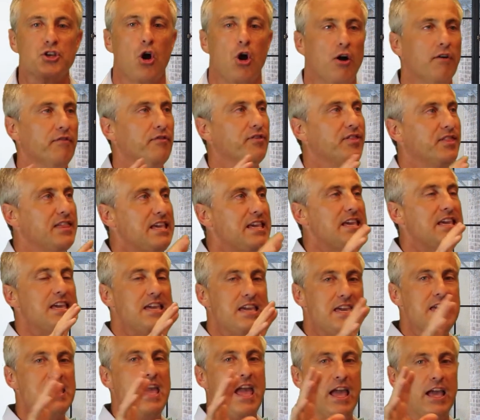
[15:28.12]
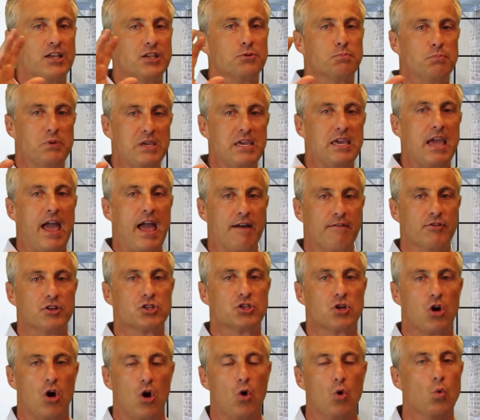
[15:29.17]
of the eXp
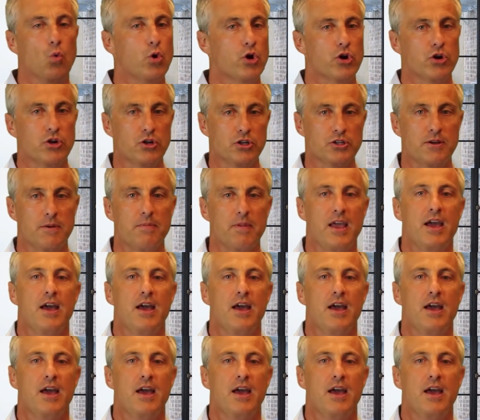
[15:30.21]
avatar world,